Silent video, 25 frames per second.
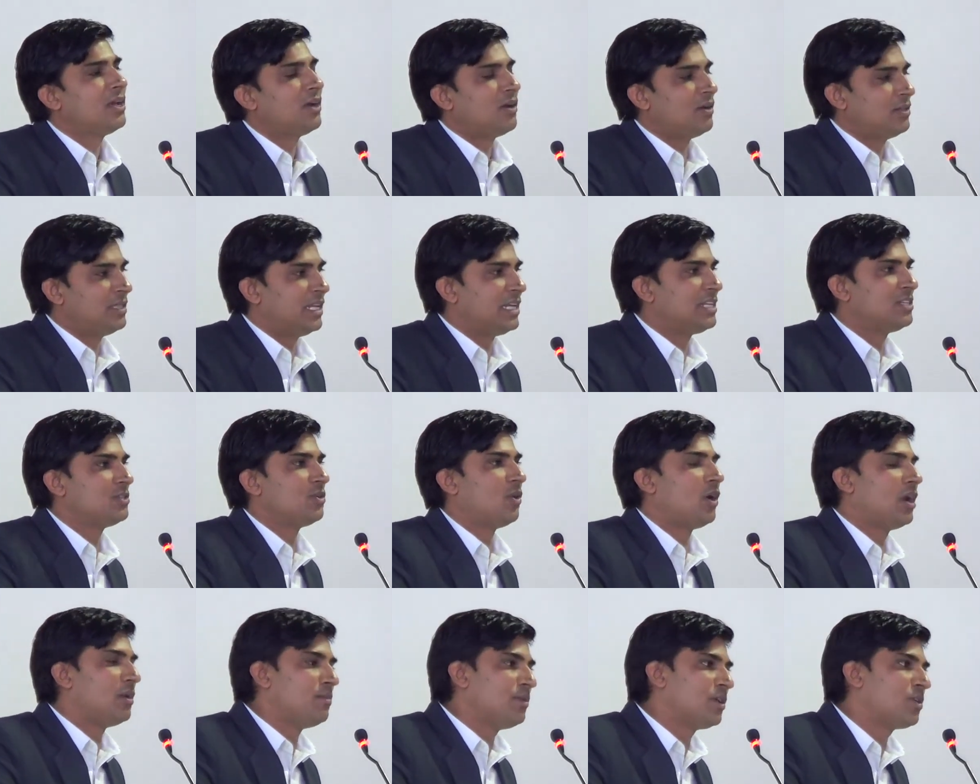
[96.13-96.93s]
That is
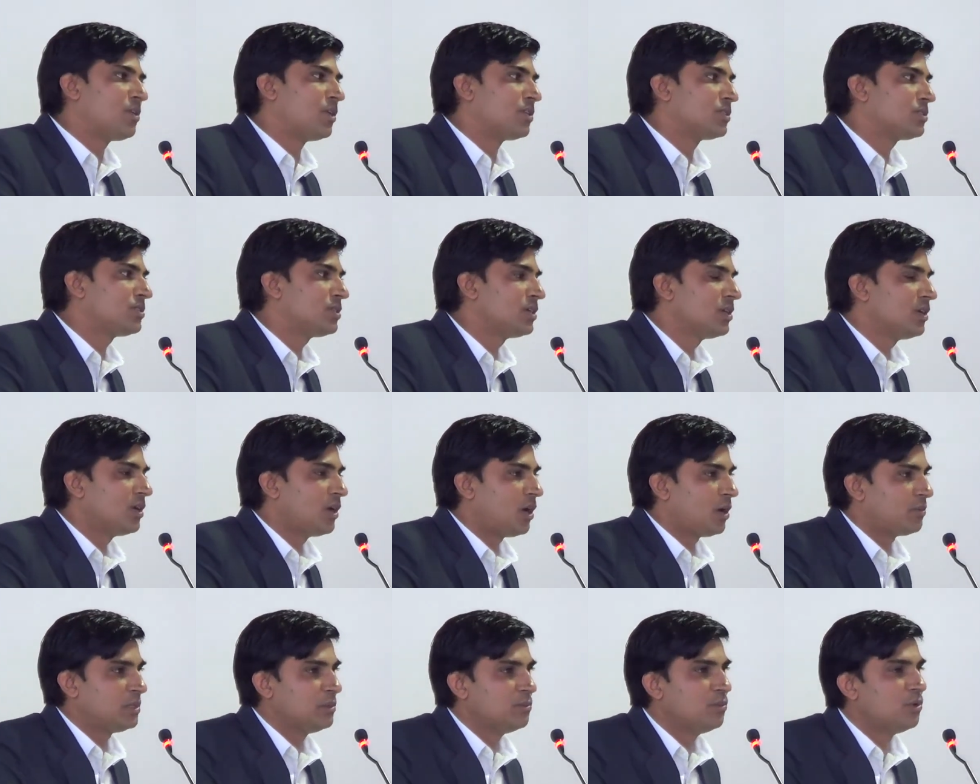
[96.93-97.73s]
all because
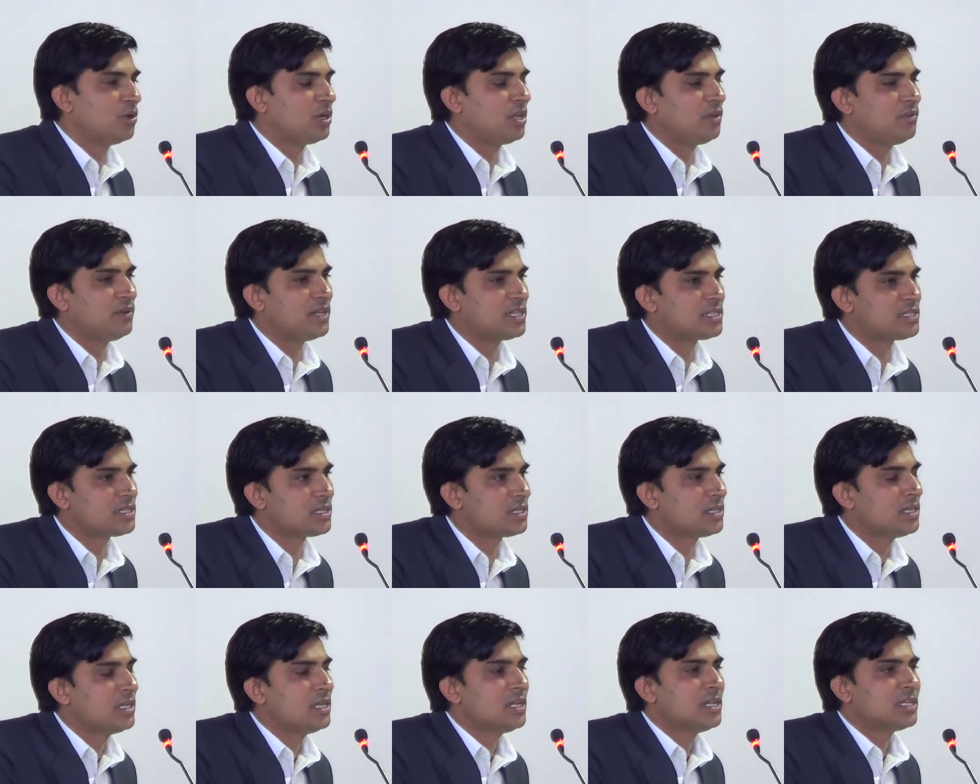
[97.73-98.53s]
of the
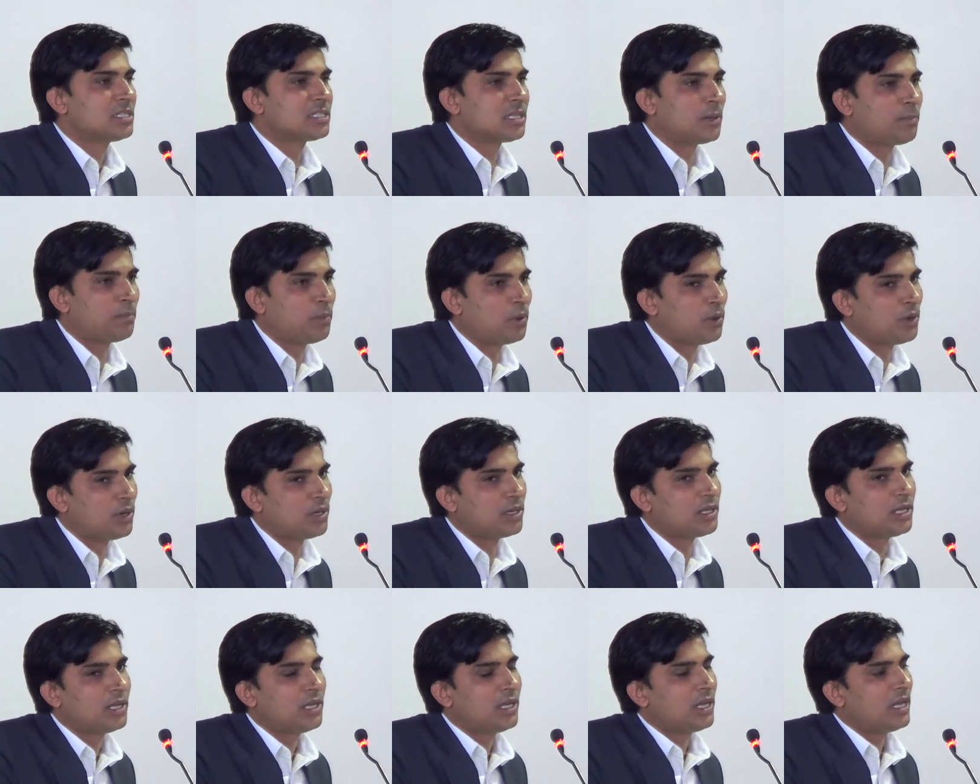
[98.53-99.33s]
motivation,
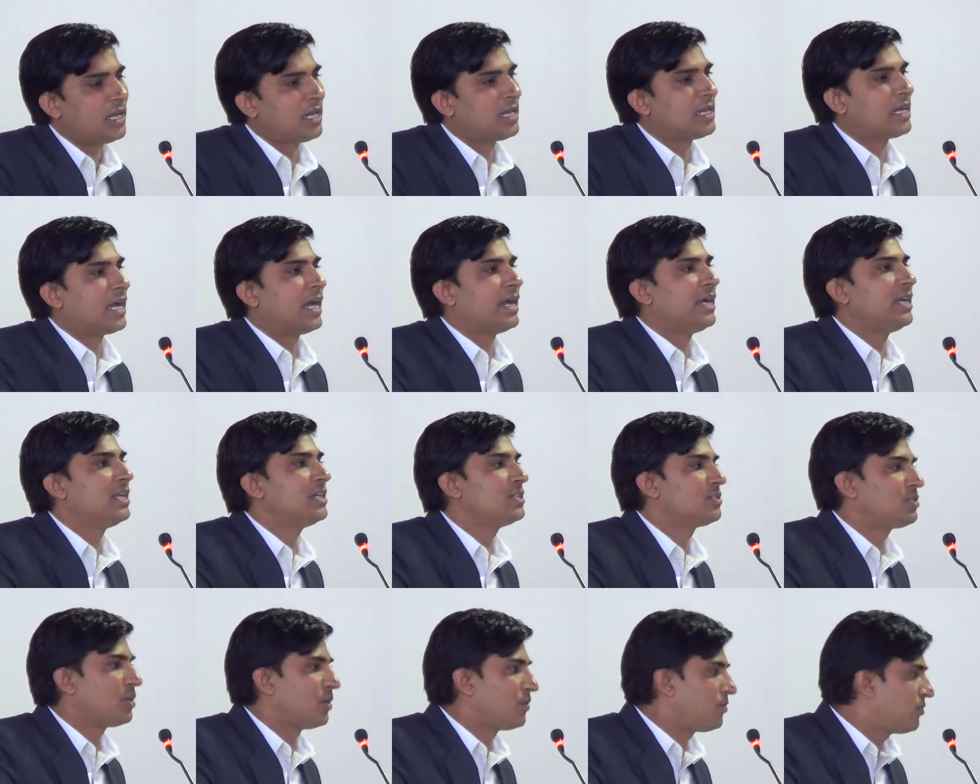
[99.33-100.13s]
support and
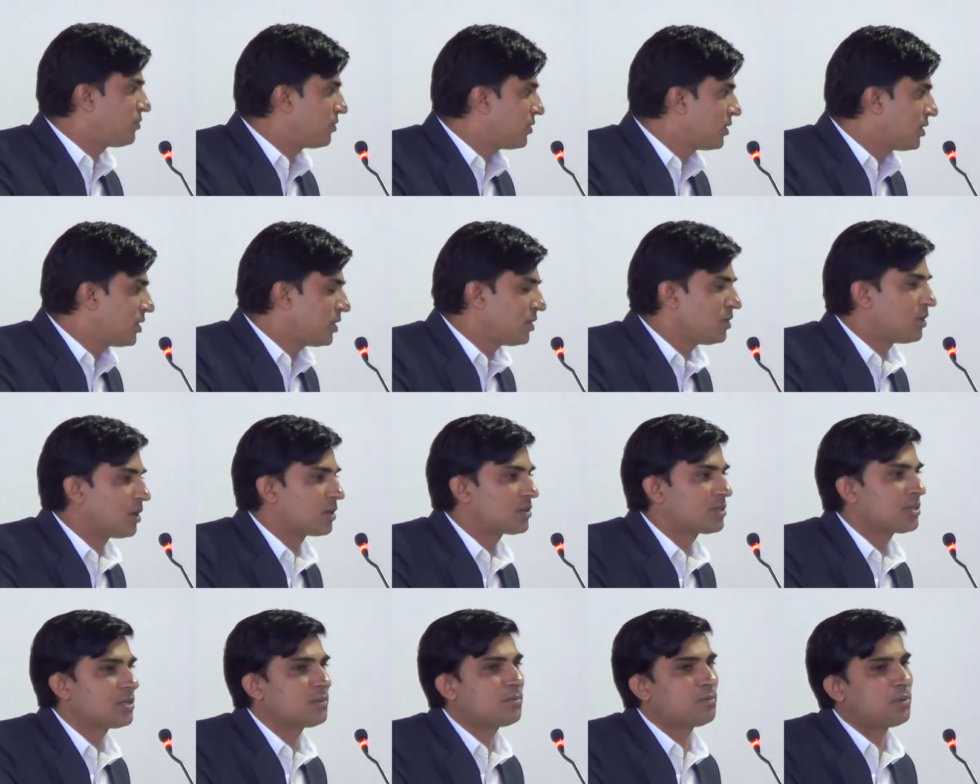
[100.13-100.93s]
guidance of
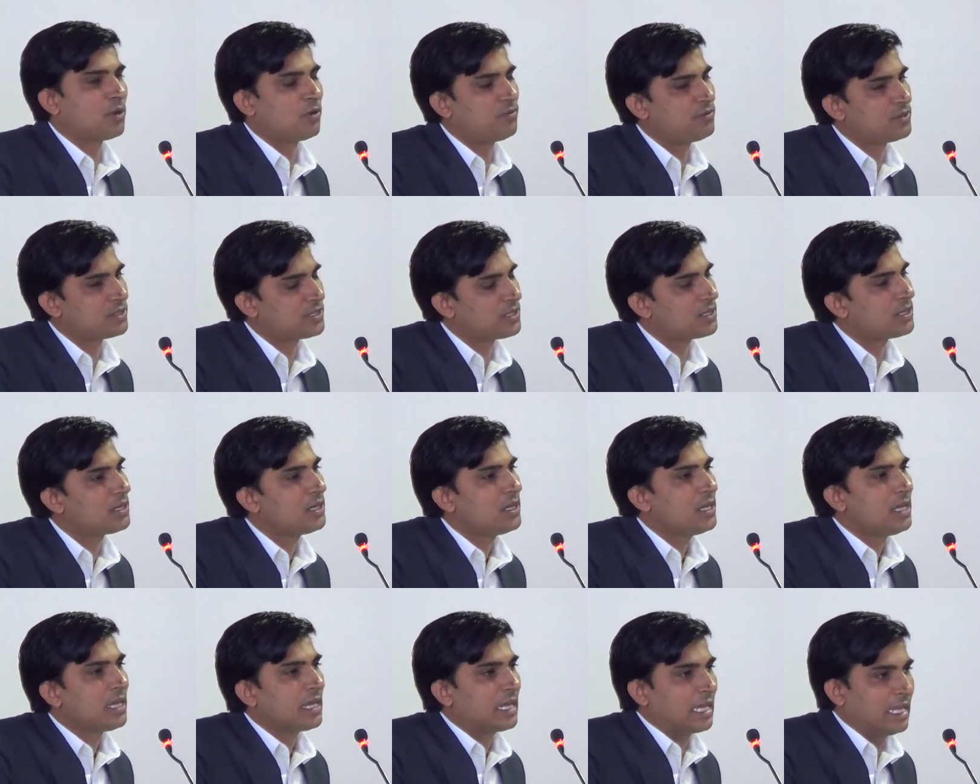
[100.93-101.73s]
Dr.
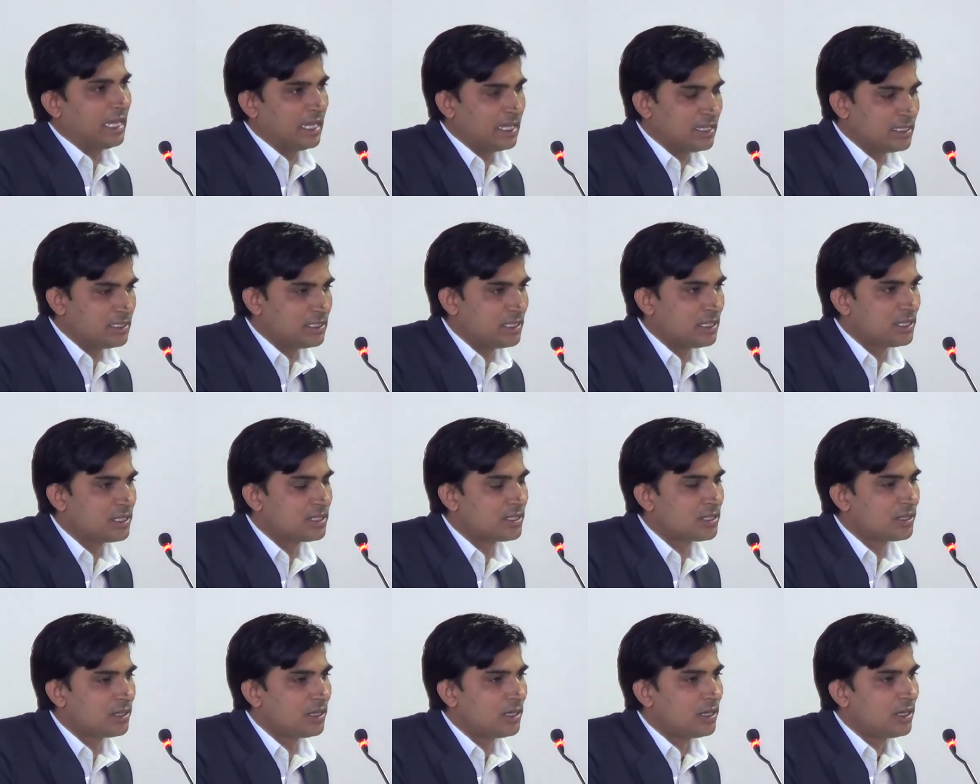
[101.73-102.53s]
Professor K.N. Seth
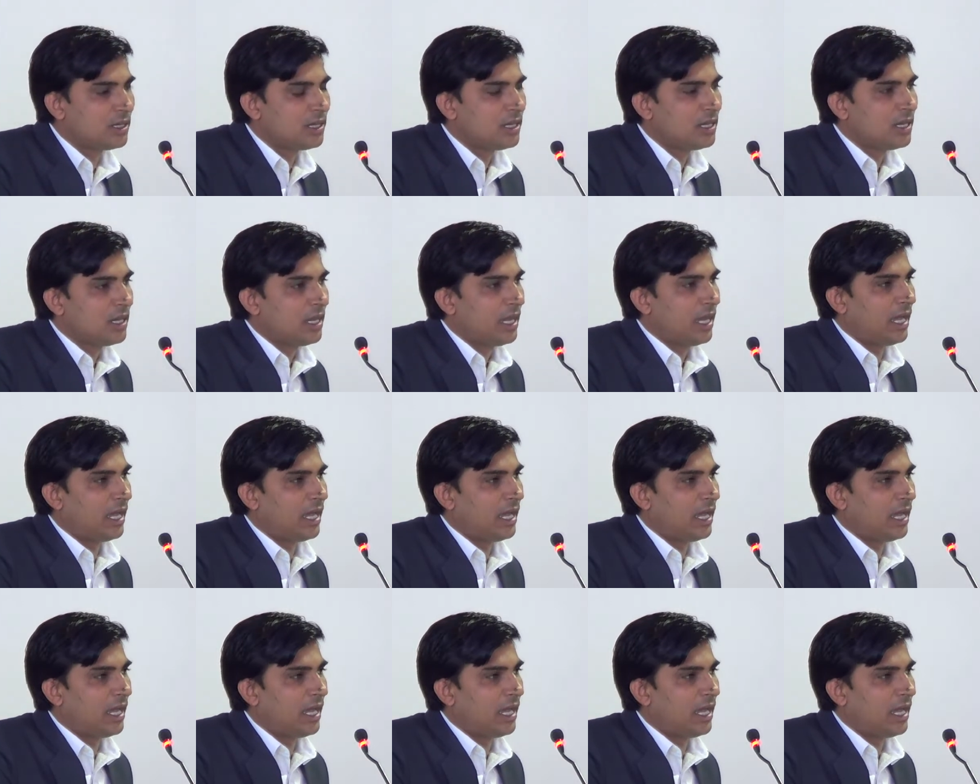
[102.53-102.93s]
sir.